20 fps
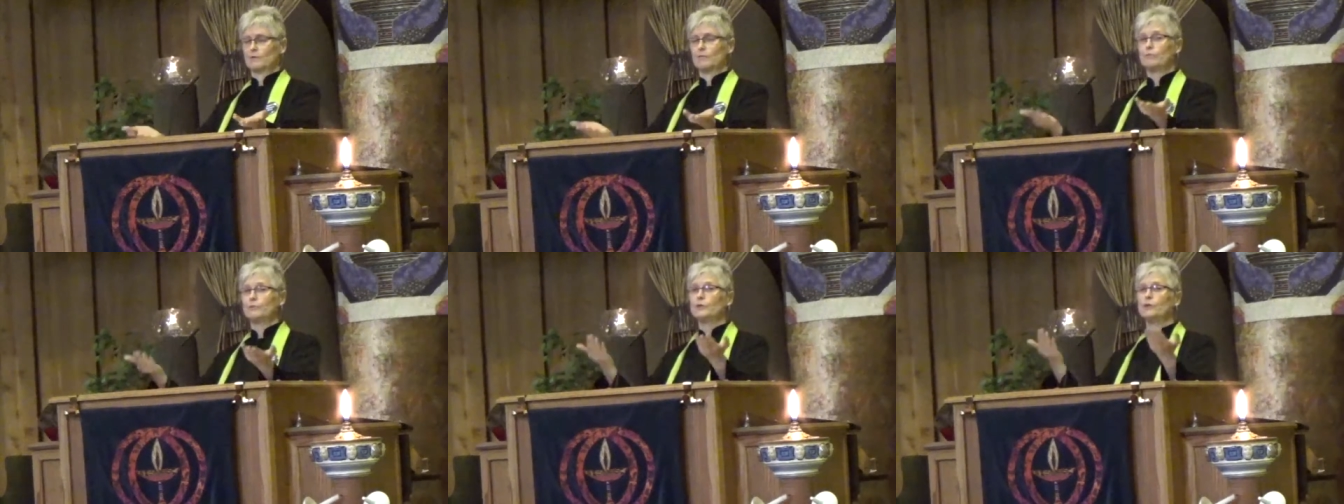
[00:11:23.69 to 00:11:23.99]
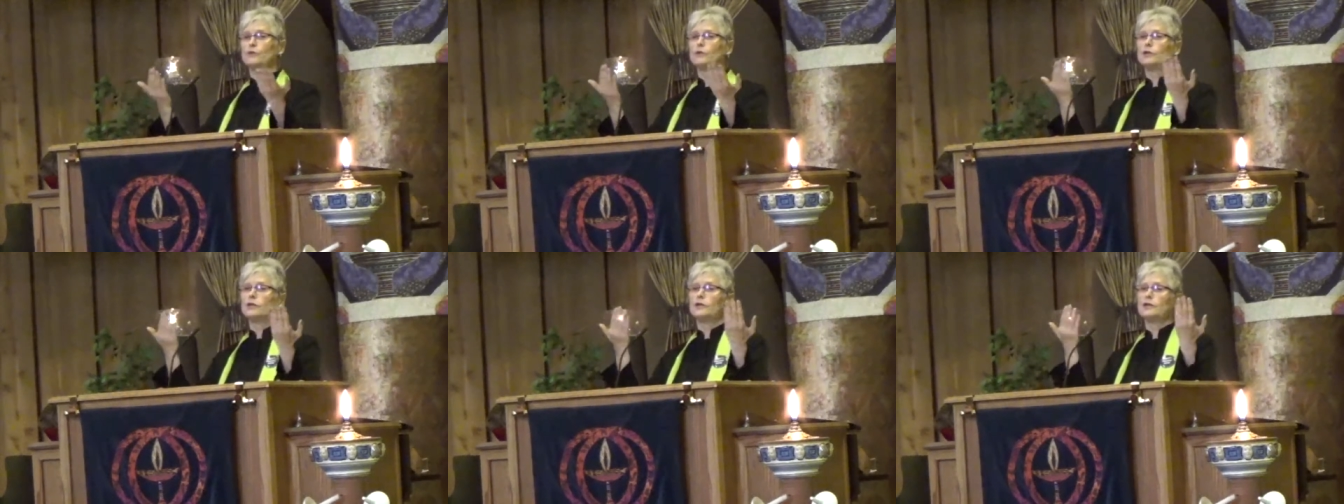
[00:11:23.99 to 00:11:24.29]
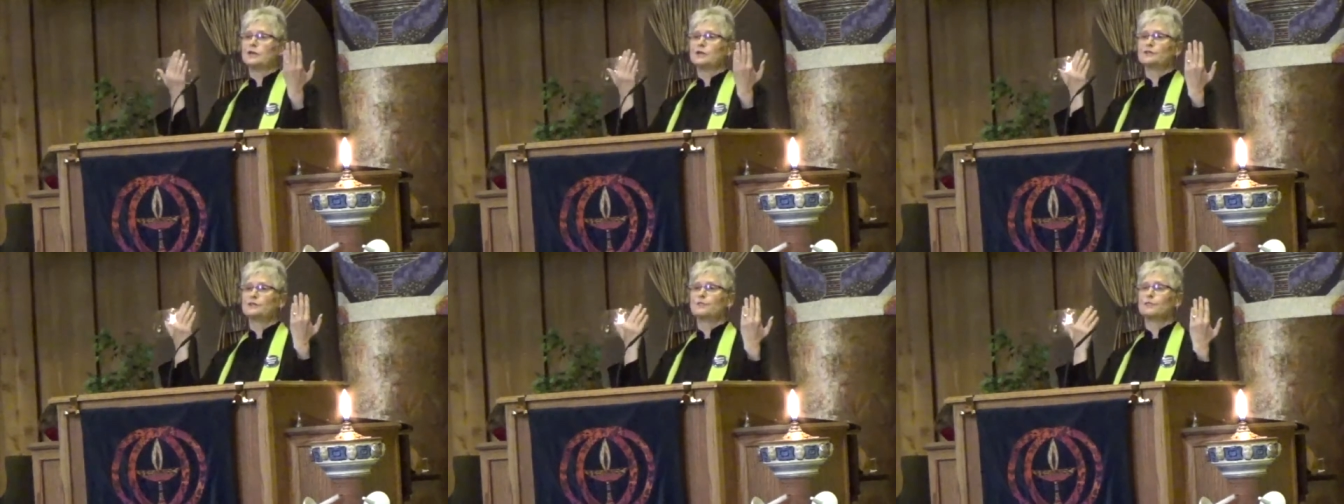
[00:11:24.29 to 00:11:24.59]

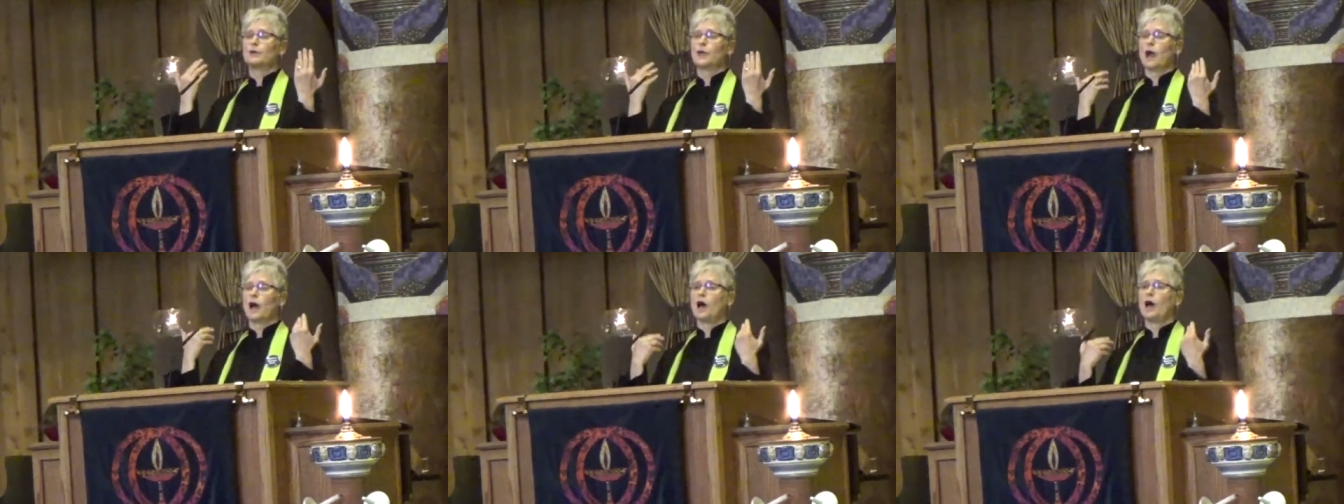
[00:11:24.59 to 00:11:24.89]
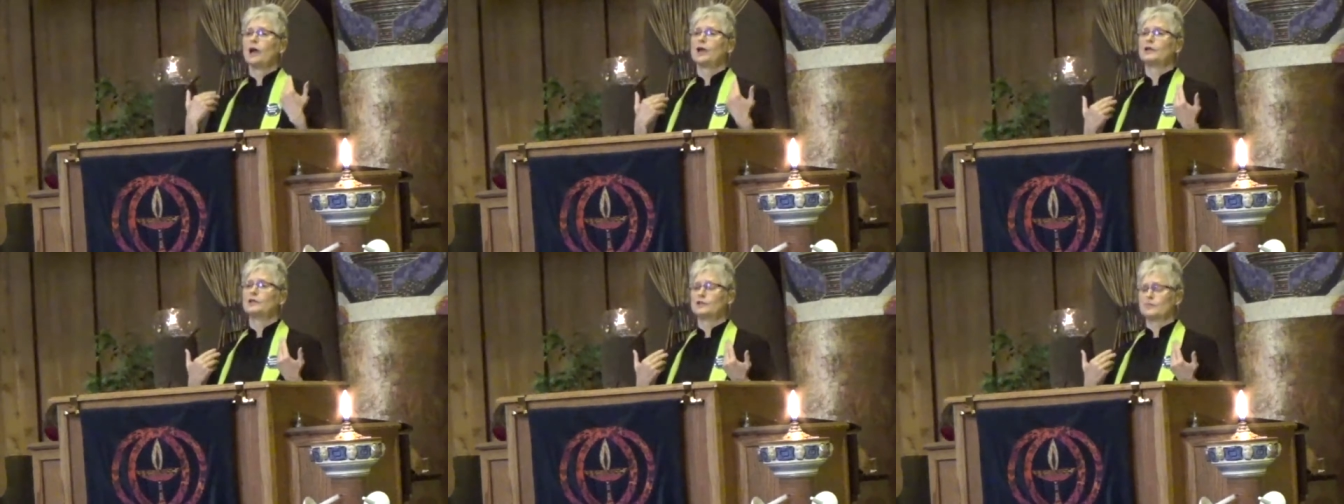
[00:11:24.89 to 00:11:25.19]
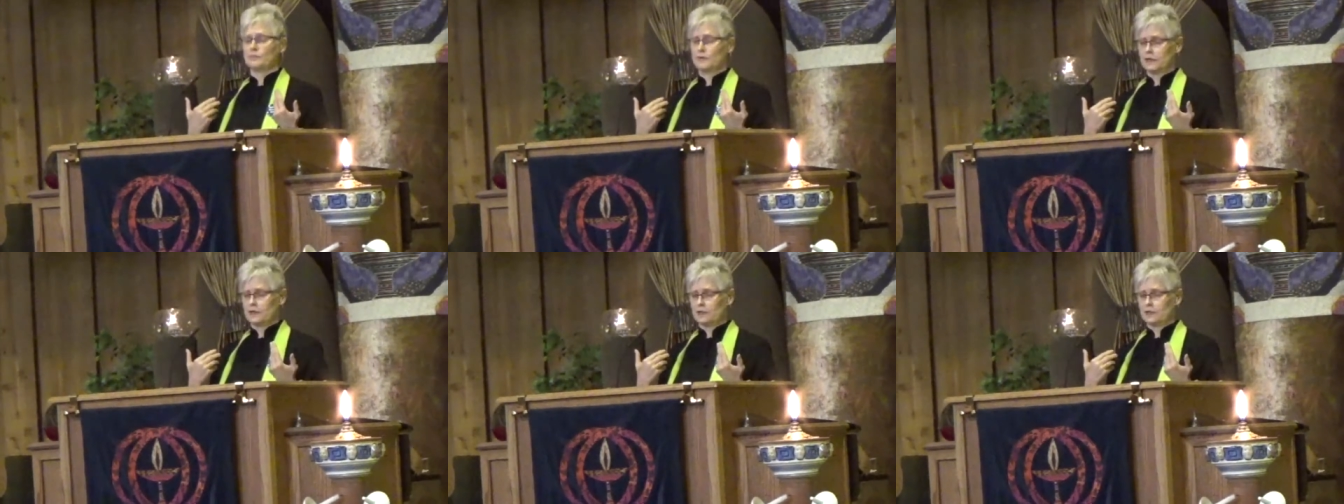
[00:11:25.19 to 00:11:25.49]
beauty is
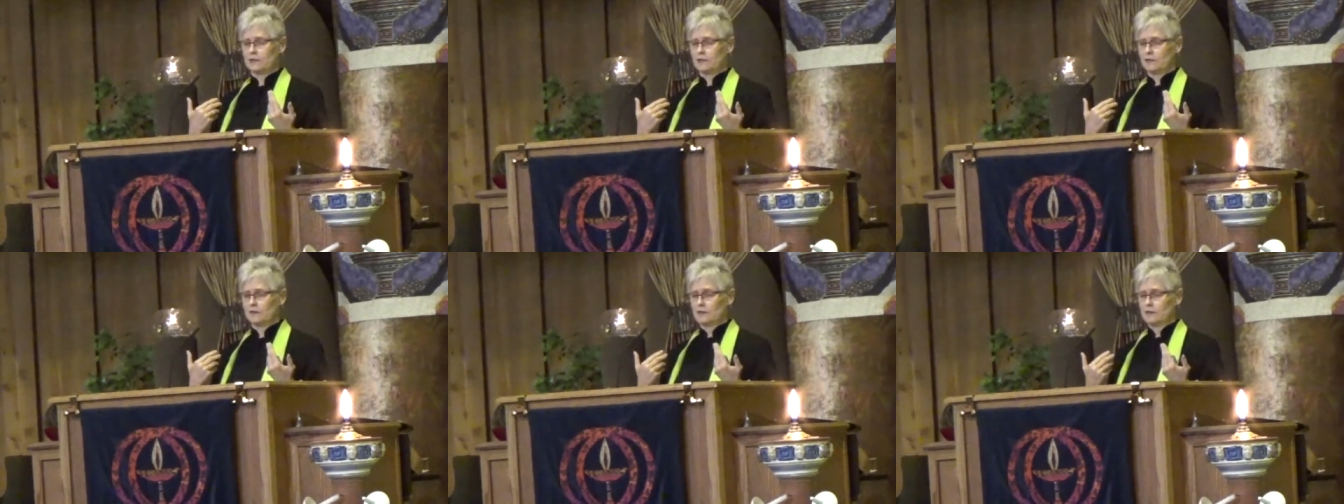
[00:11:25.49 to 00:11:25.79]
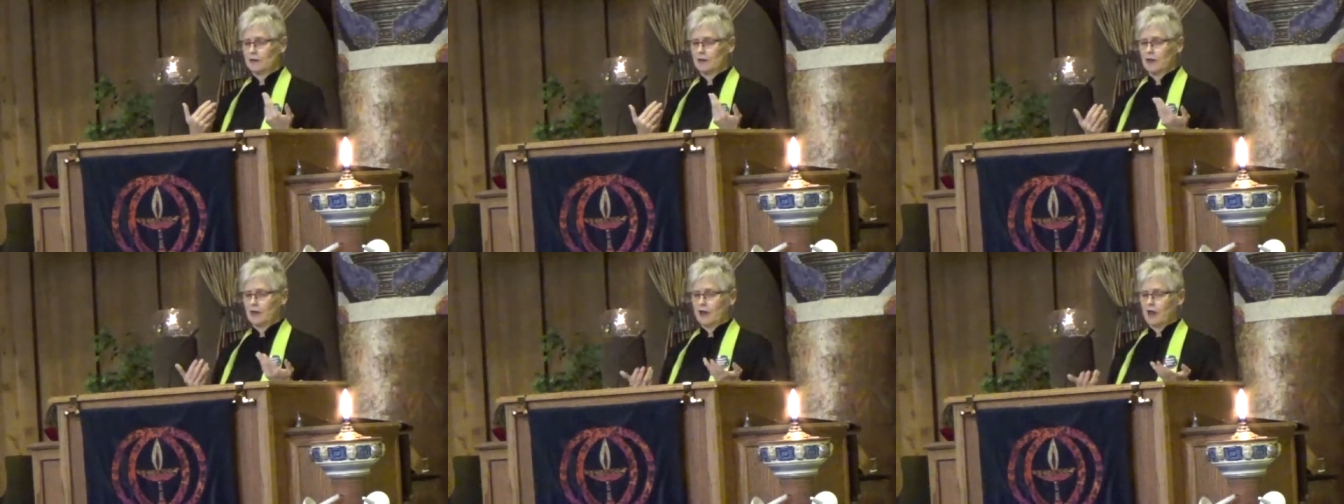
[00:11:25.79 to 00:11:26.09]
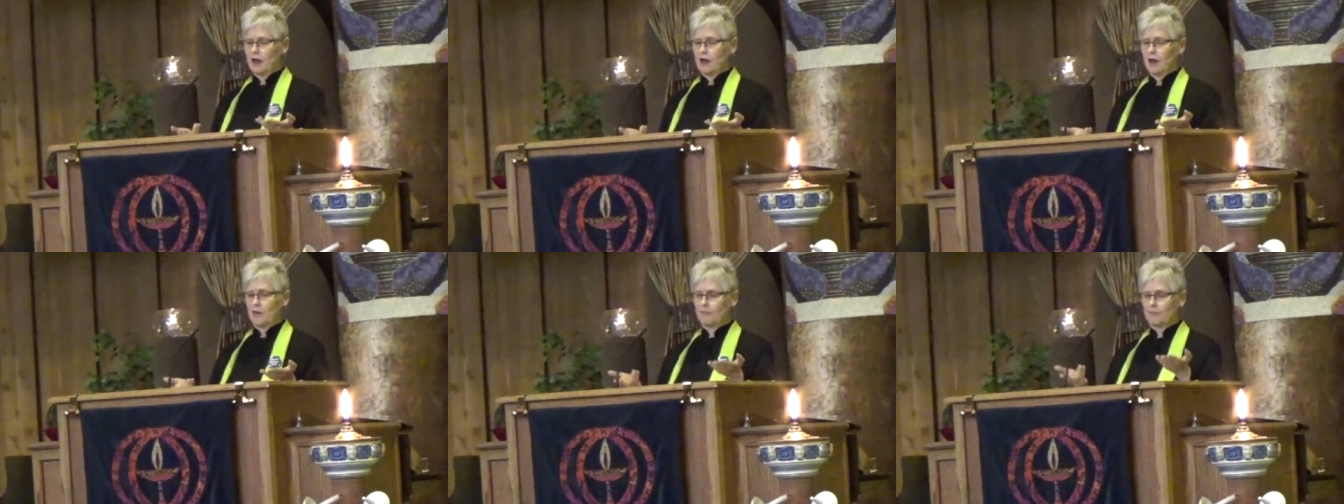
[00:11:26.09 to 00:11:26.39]
behind me,
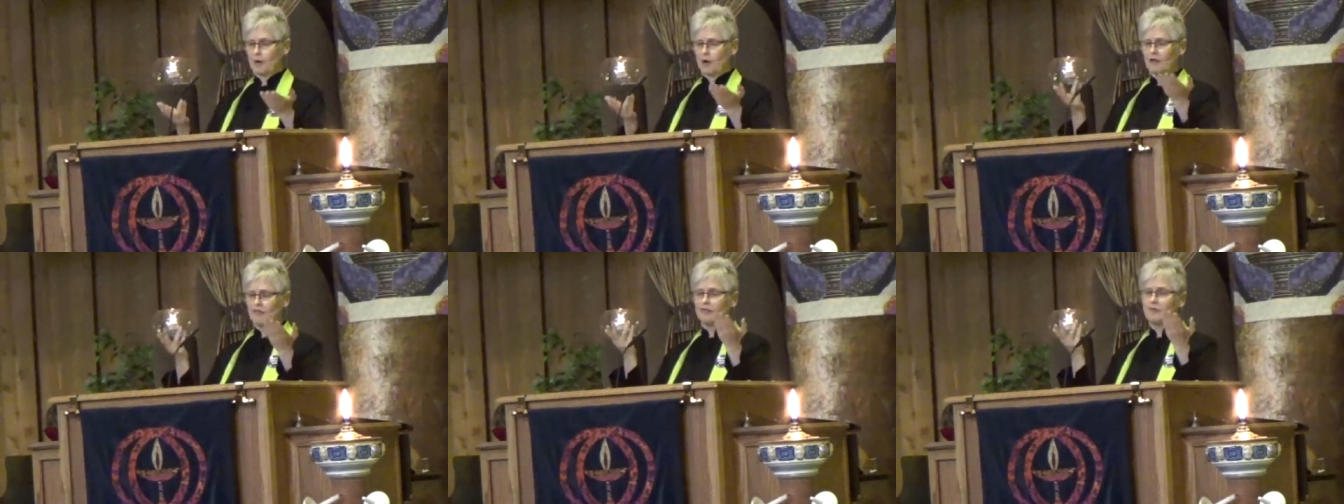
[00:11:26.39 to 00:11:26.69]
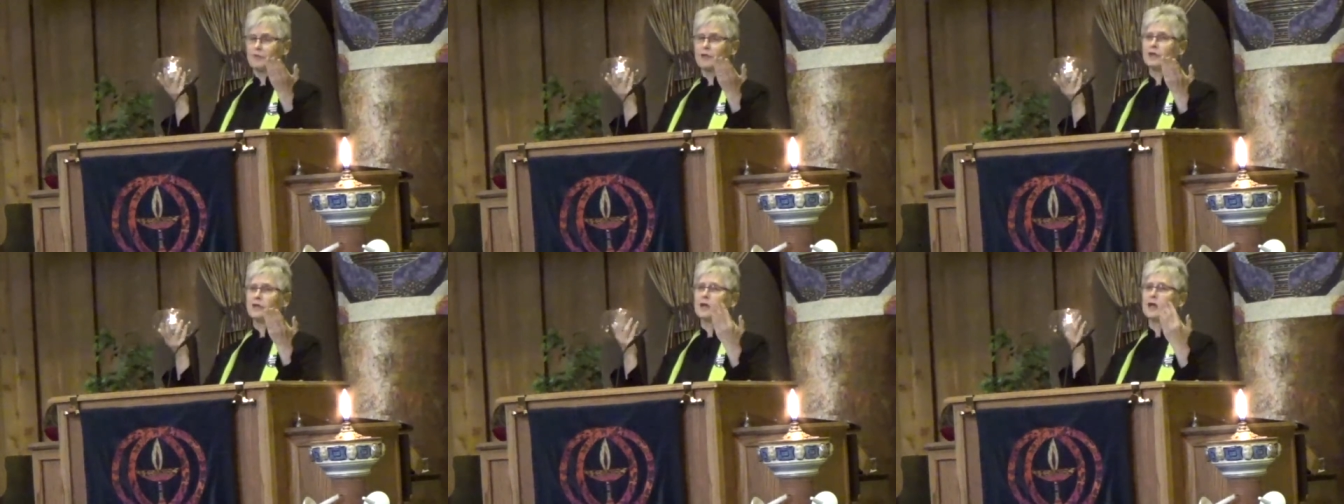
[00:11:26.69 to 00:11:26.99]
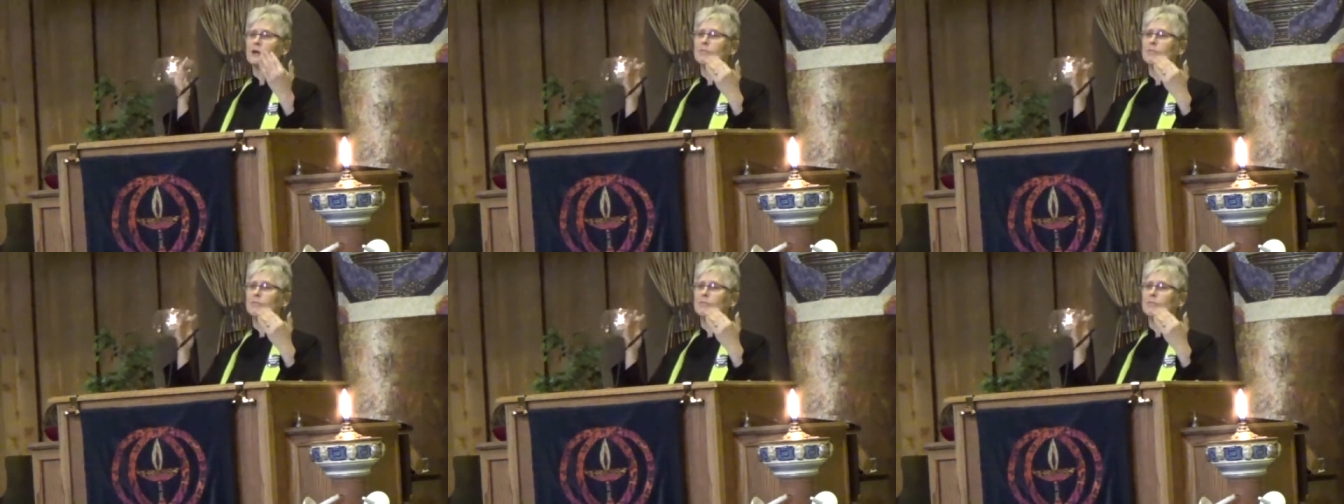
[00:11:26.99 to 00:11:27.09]
above me